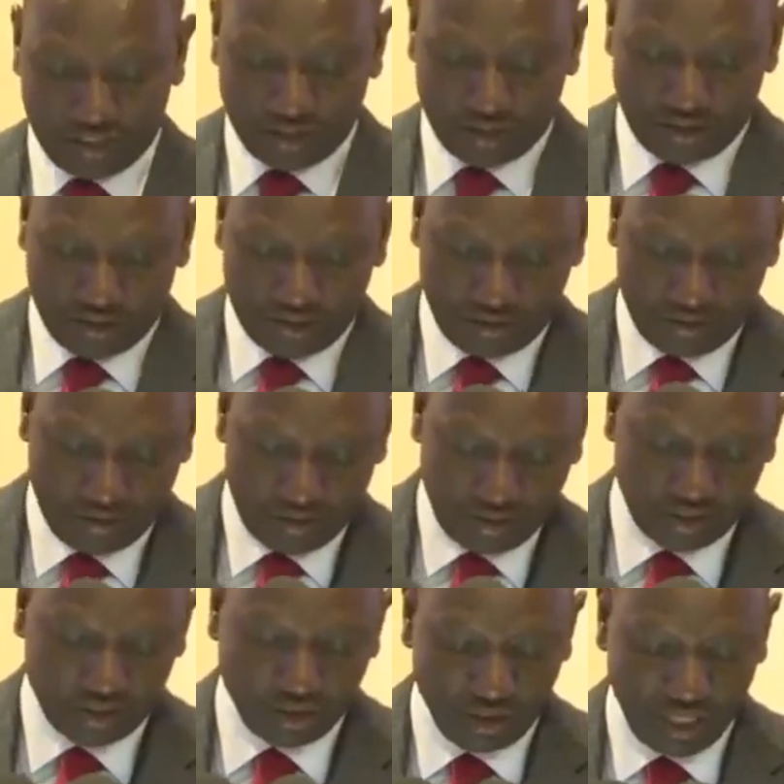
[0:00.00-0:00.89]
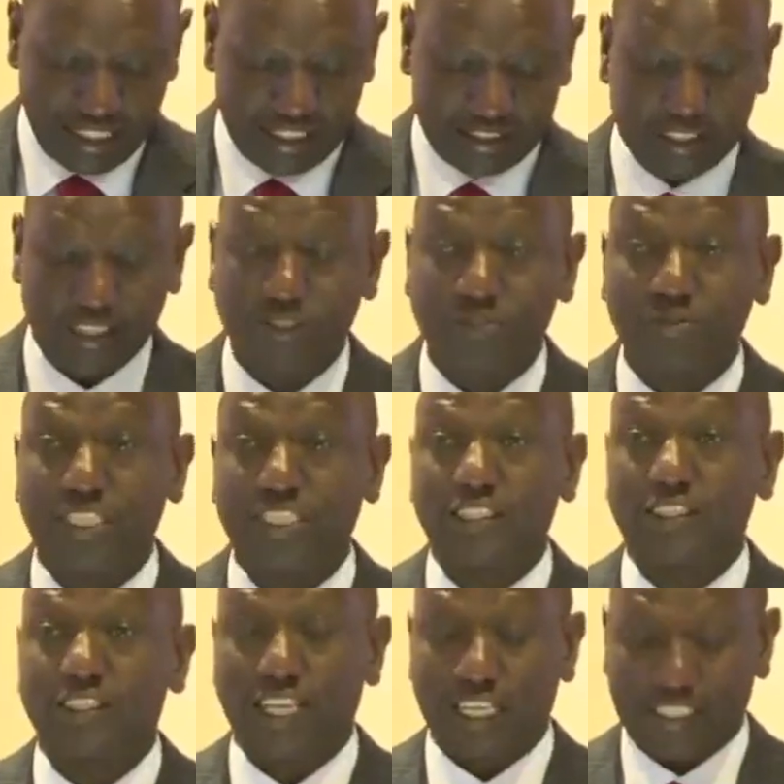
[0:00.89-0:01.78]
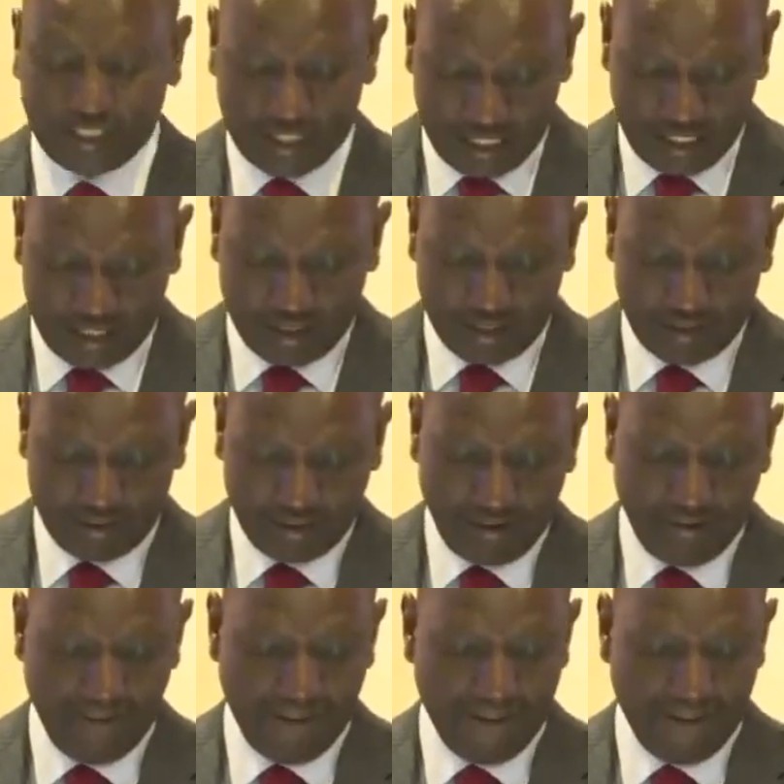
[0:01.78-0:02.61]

in 2013